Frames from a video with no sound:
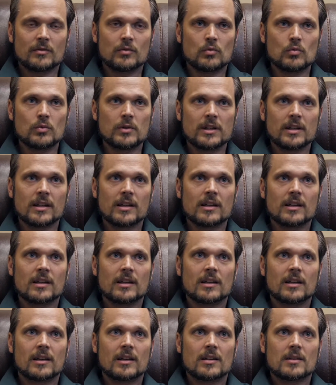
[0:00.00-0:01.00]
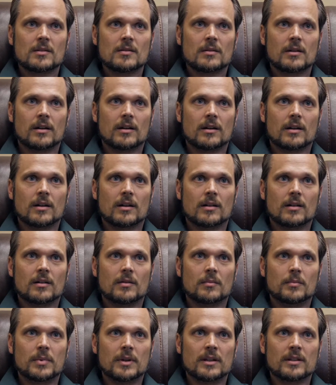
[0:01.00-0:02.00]
really
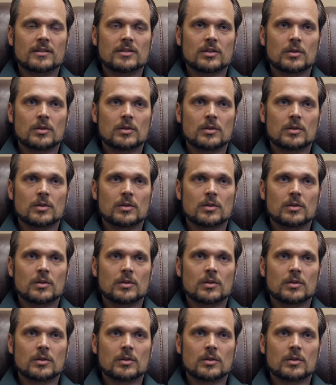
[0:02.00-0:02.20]
been